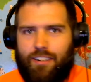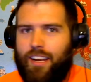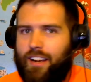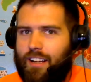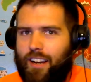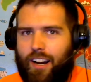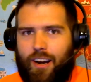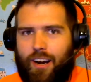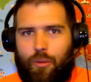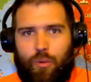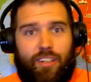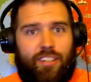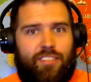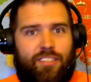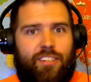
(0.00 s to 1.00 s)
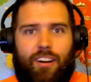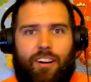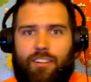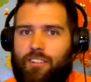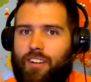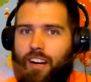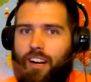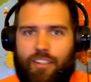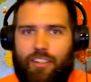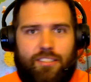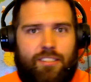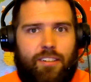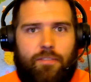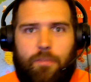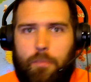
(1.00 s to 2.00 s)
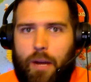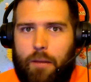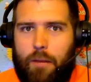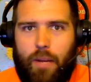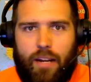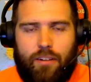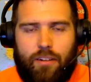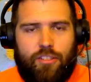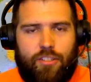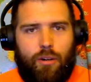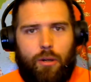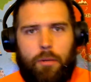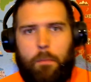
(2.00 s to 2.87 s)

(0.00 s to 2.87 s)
Uh, we're going to talk a lot of good stuff about banner towing.